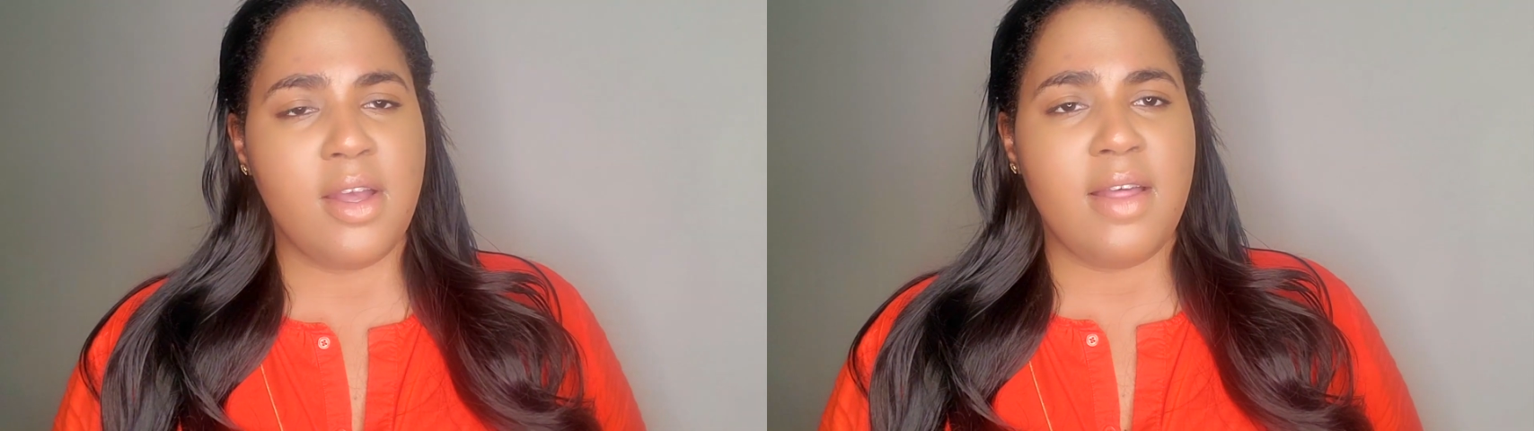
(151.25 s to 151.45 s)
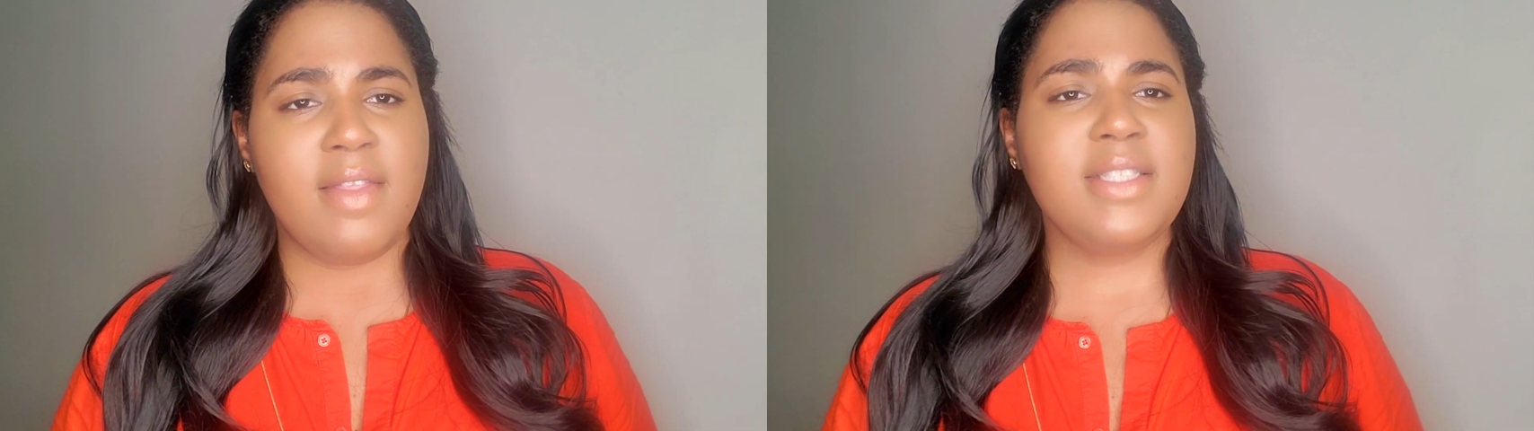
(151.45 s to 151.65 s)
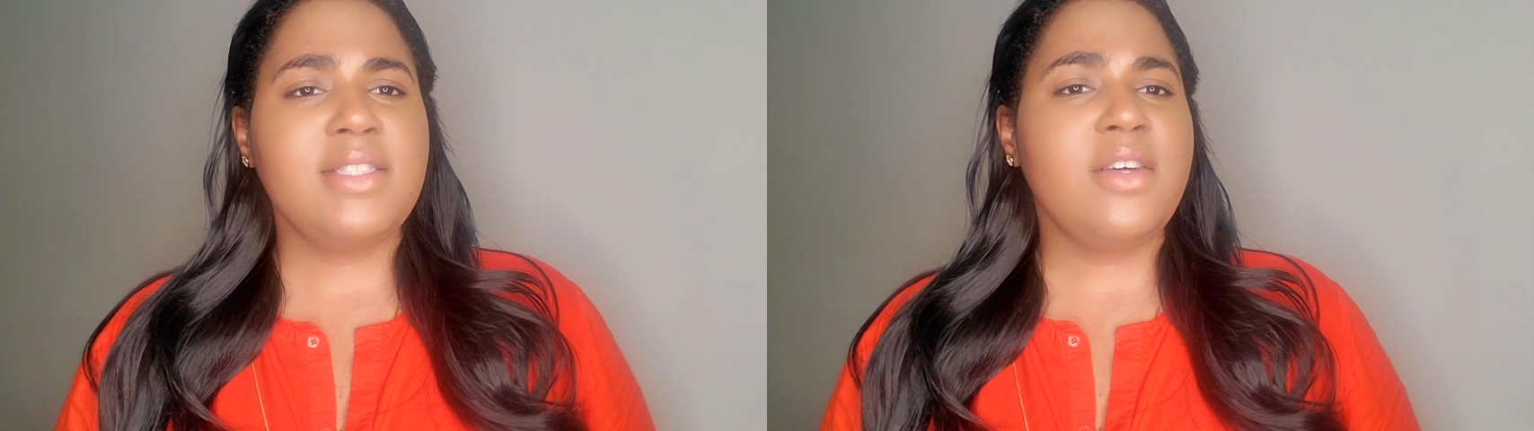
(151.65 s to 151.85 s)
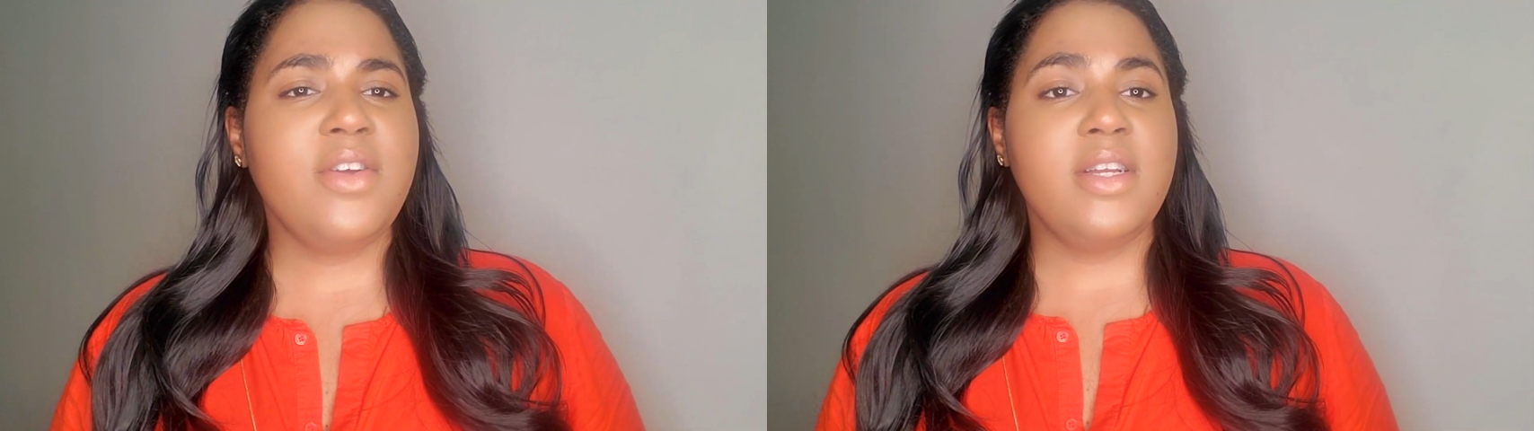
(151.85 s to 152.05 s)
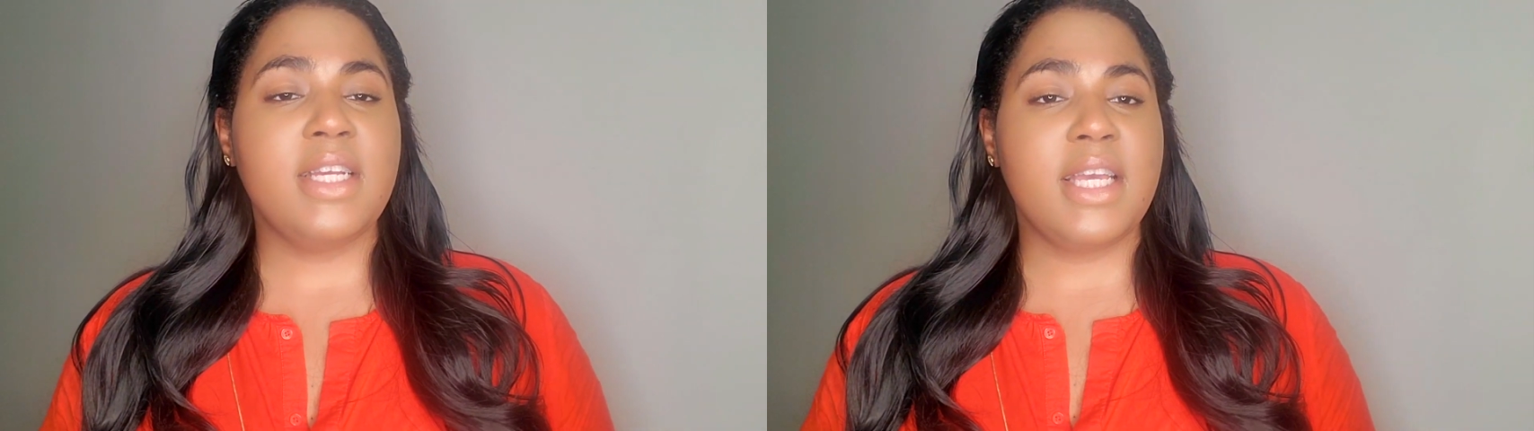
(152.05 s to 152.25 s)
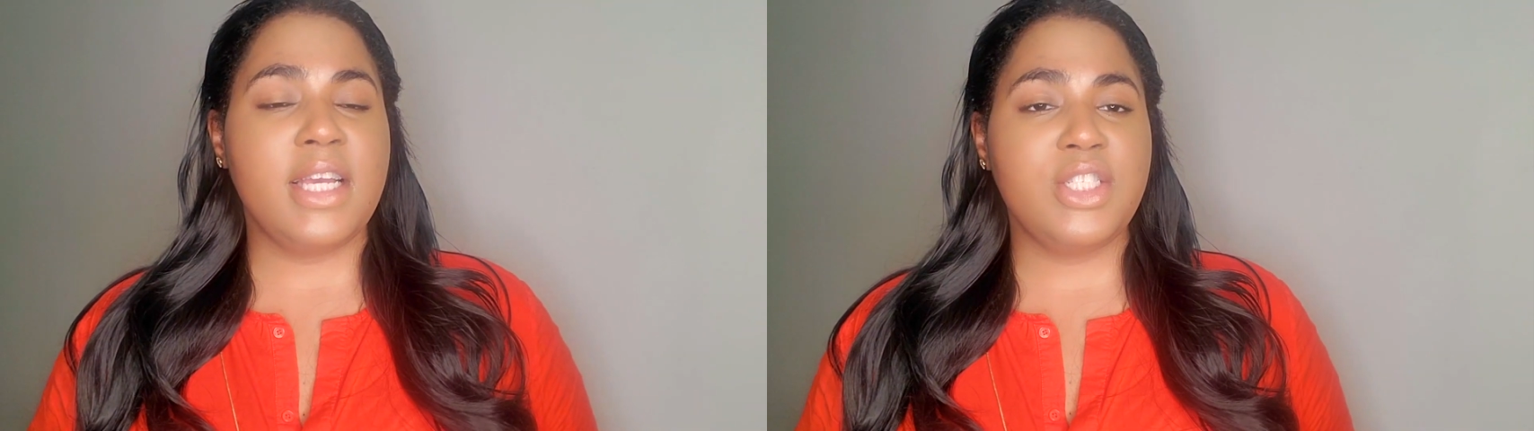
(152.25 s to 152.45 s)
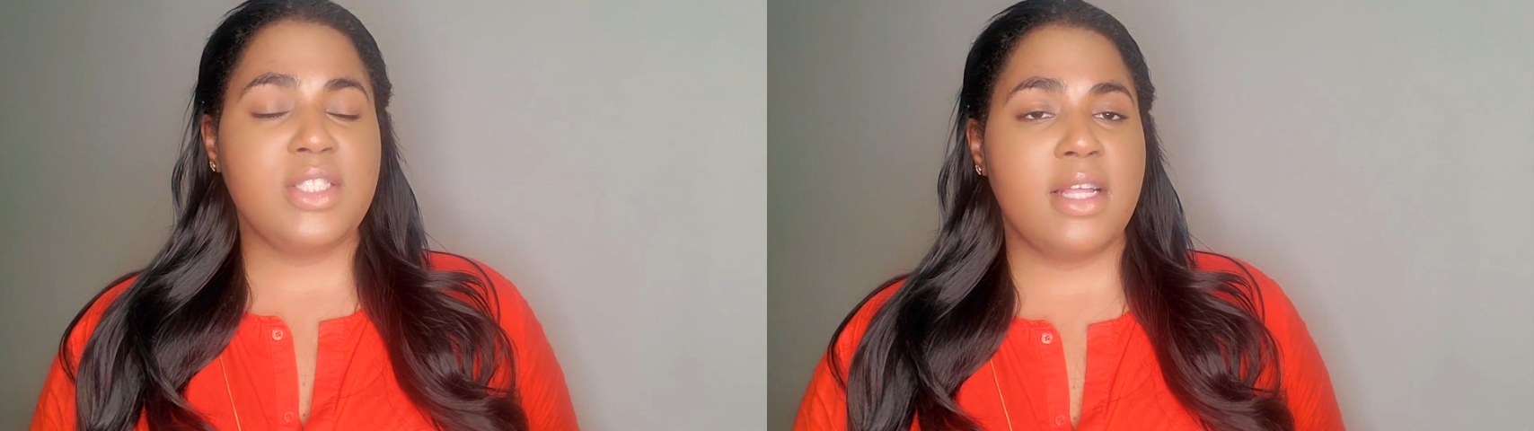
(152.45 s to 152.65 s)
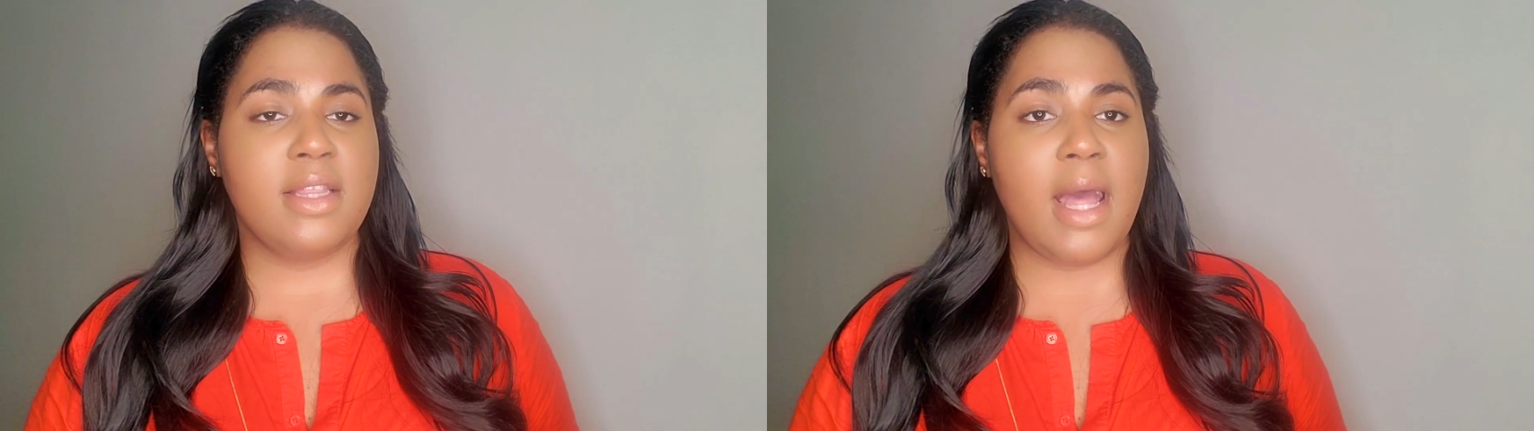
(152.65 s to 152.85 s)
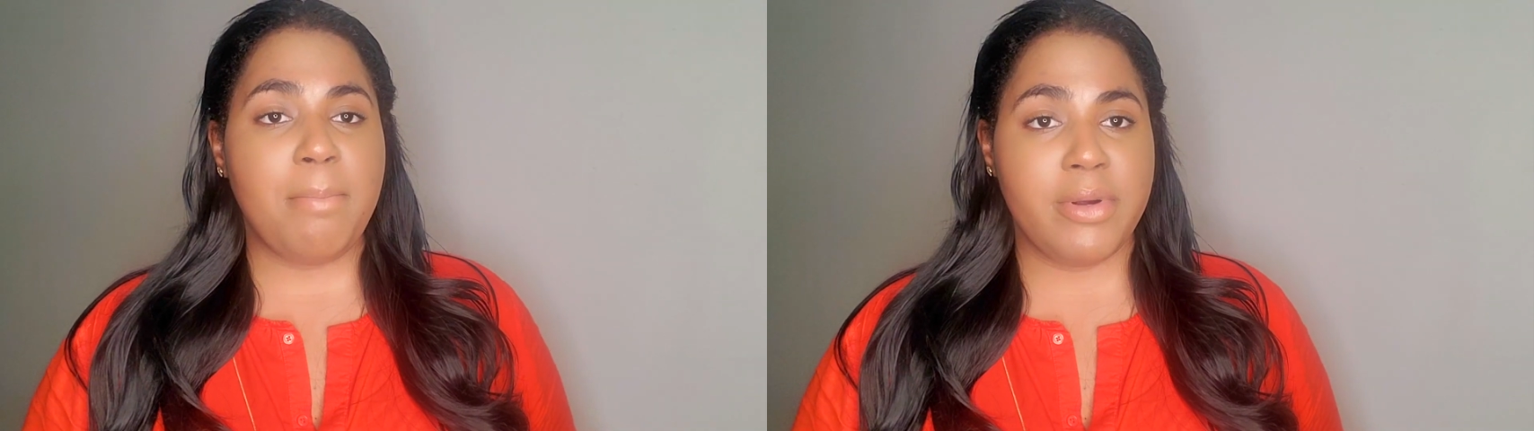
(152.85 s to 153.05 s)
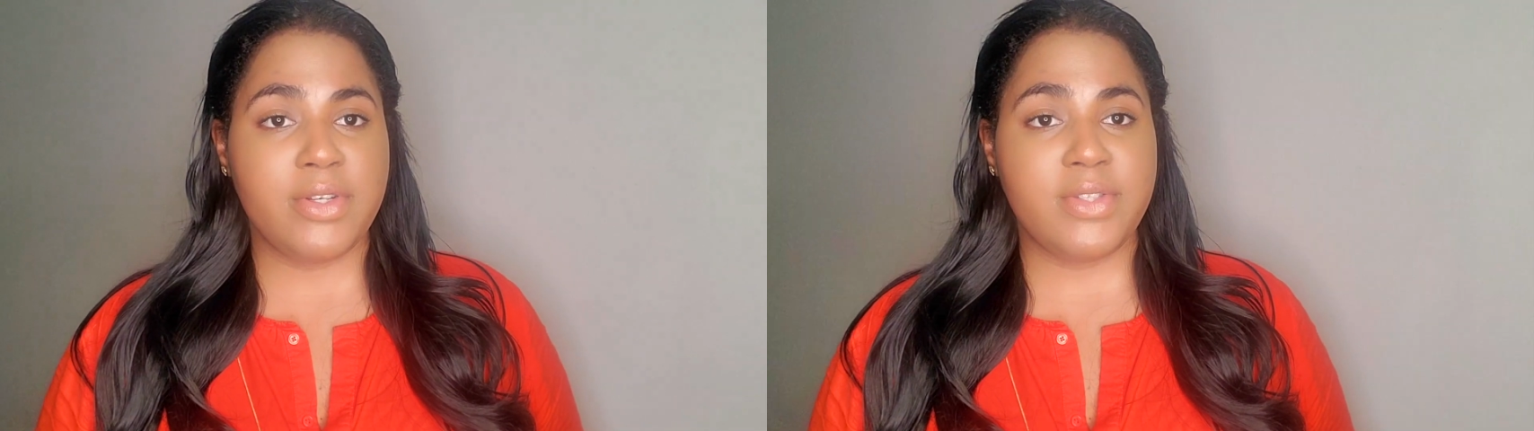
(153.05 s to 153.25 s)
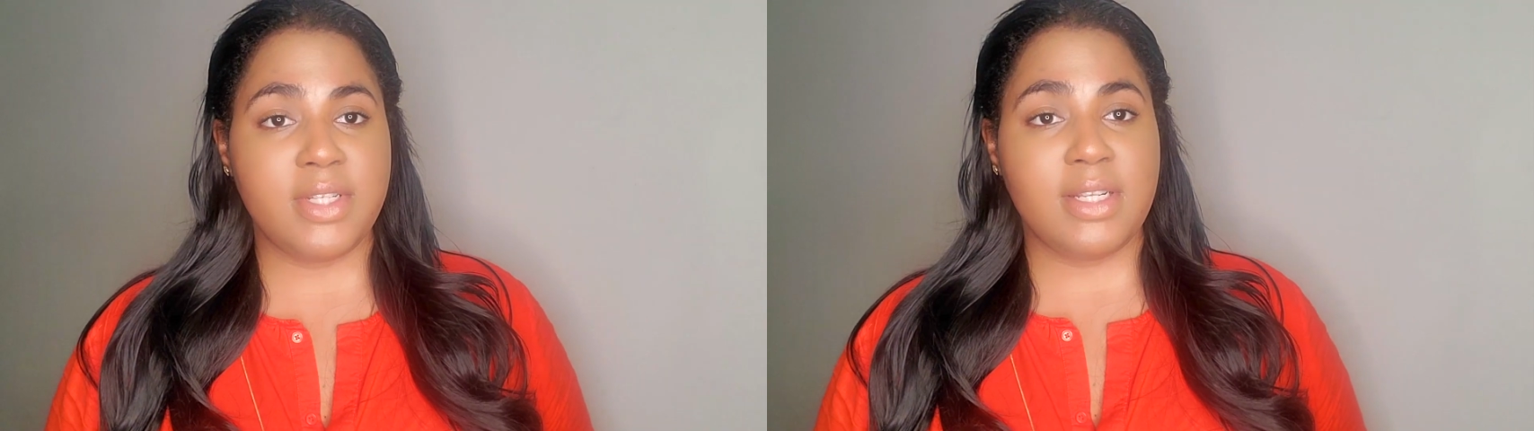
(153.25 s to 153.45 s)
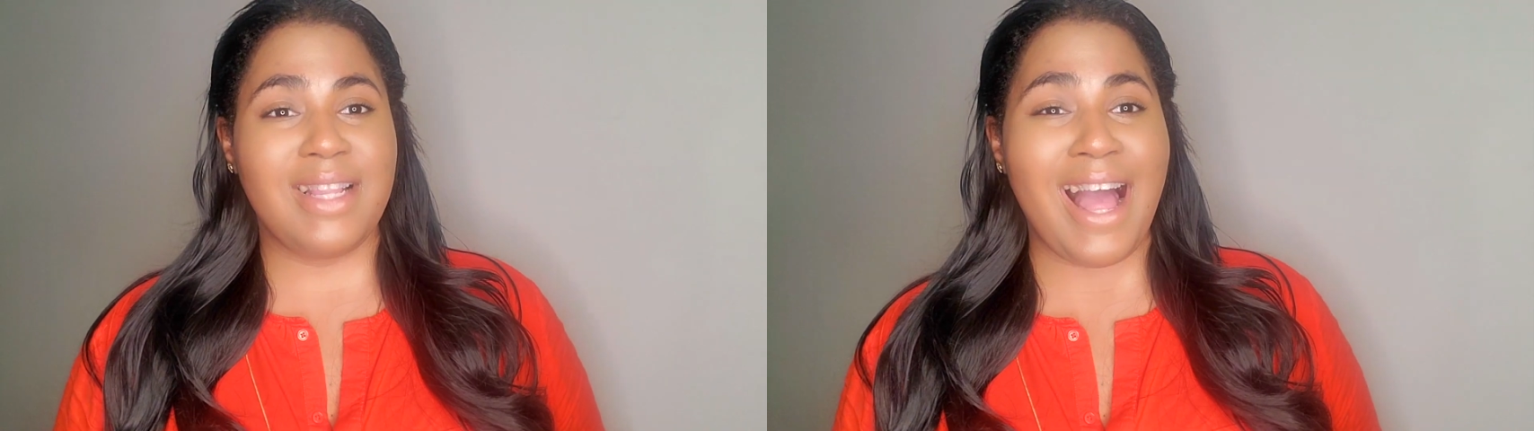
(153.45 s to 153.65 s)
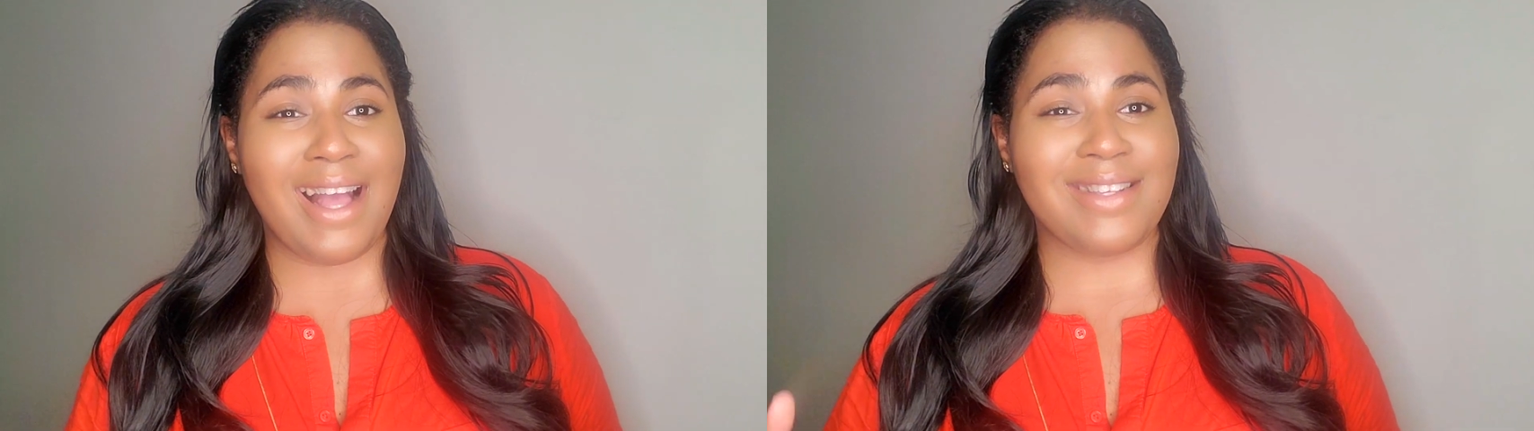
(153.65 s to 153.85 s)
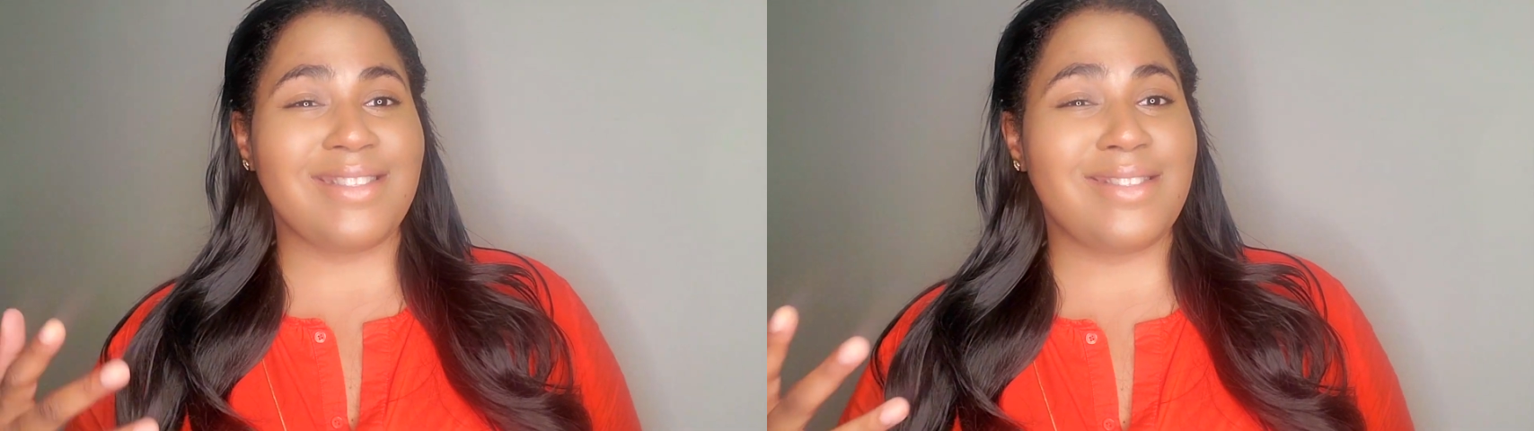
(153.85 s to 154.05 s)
That's another indication that that person lacks